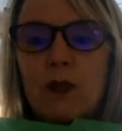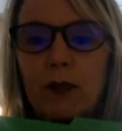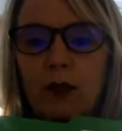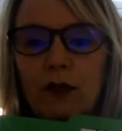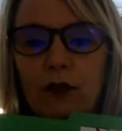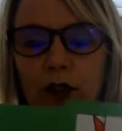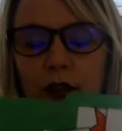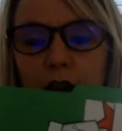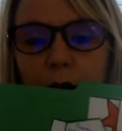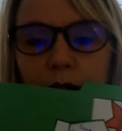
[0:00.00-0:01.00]
people refer
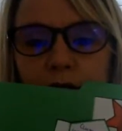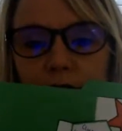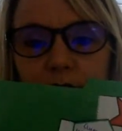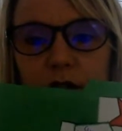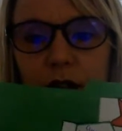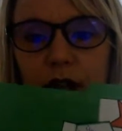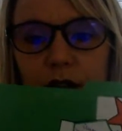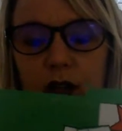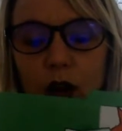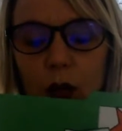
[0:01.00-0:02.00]
to comets as dirty
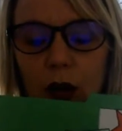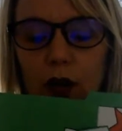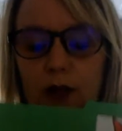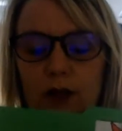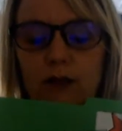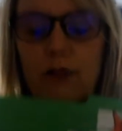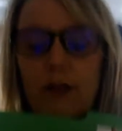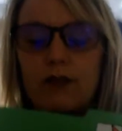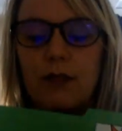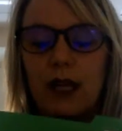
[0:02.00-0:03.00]
snowballs
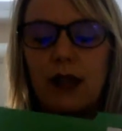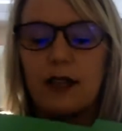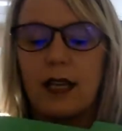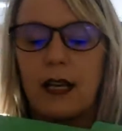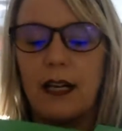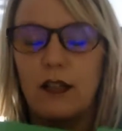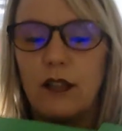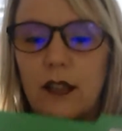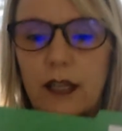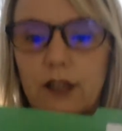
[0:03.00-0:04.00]
because they kind of
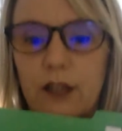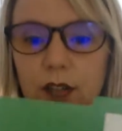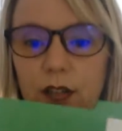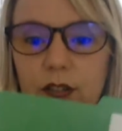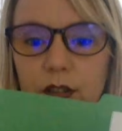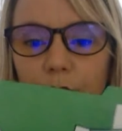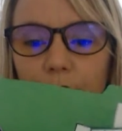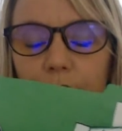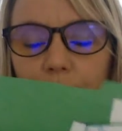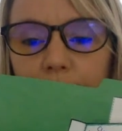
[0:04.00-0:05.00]
look like a dirty
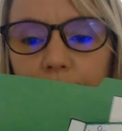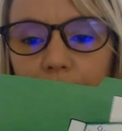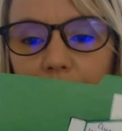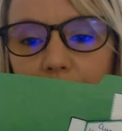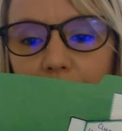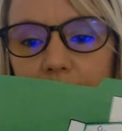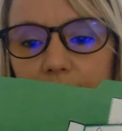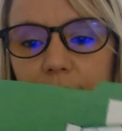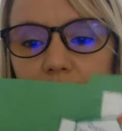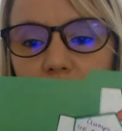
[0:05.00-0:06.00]
snowball, right? They're
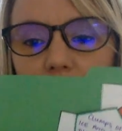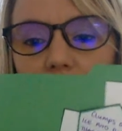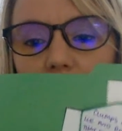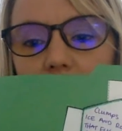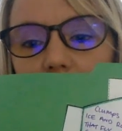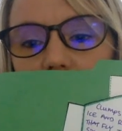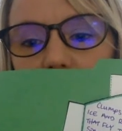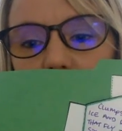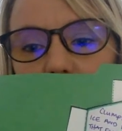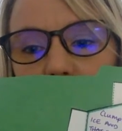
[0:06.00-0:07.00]
icy and rocky,
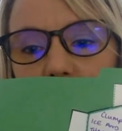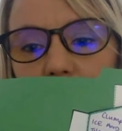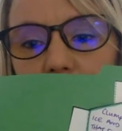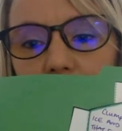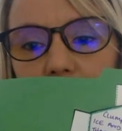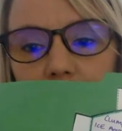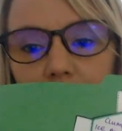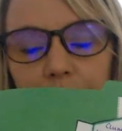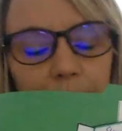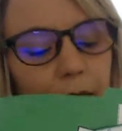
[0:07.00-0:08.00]
got a little bit of dirt in there.